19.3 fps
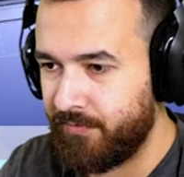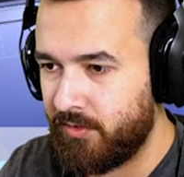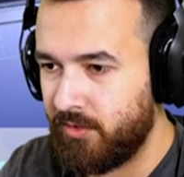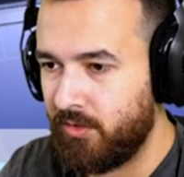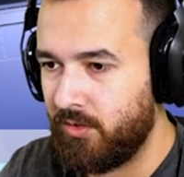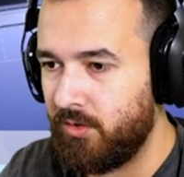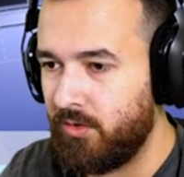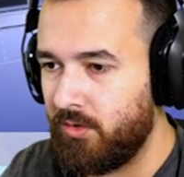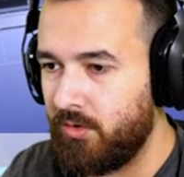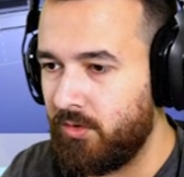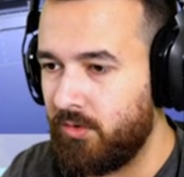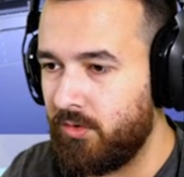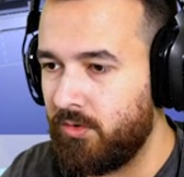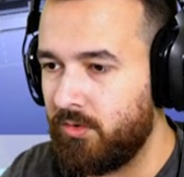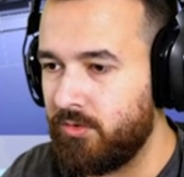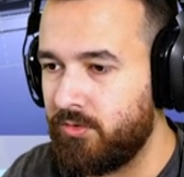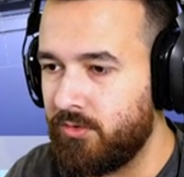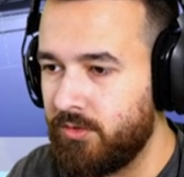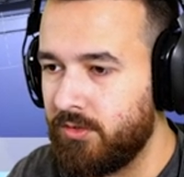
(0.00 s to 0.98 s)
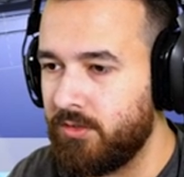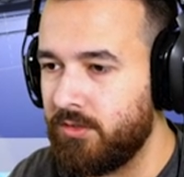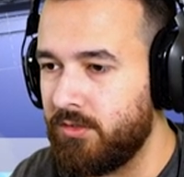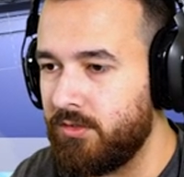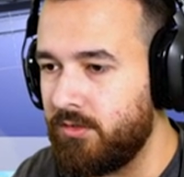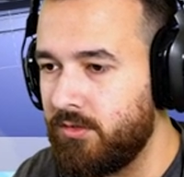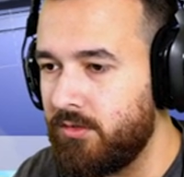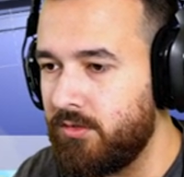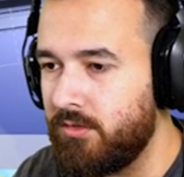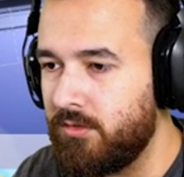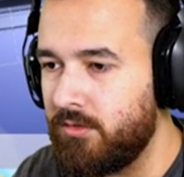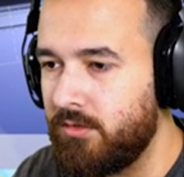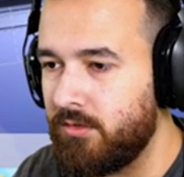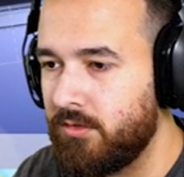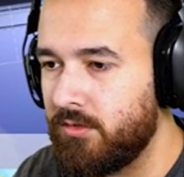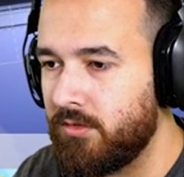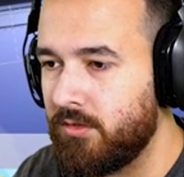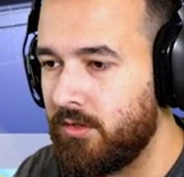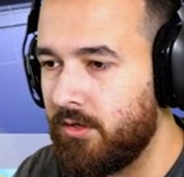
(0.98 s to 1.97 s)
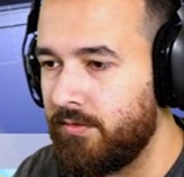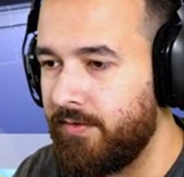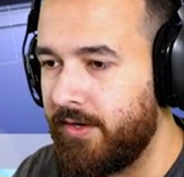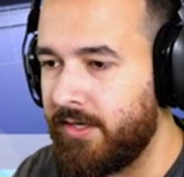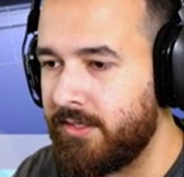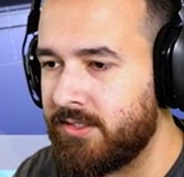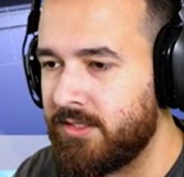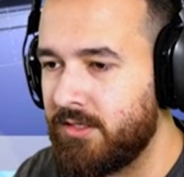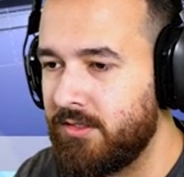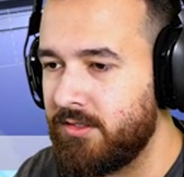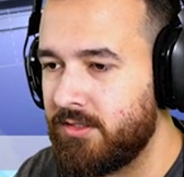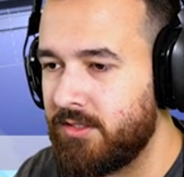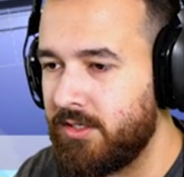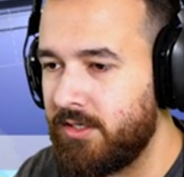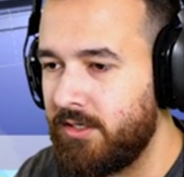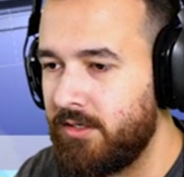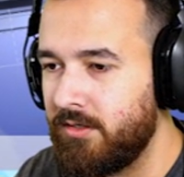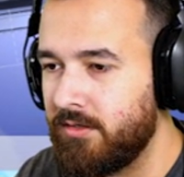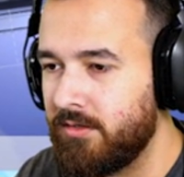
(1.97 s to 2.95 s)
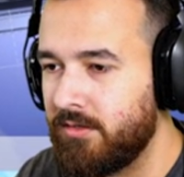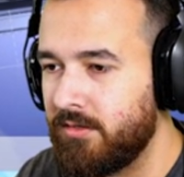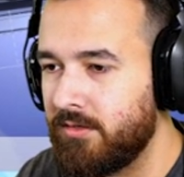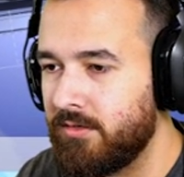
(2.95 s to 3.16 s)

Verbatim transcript: Cauldron of Excellency.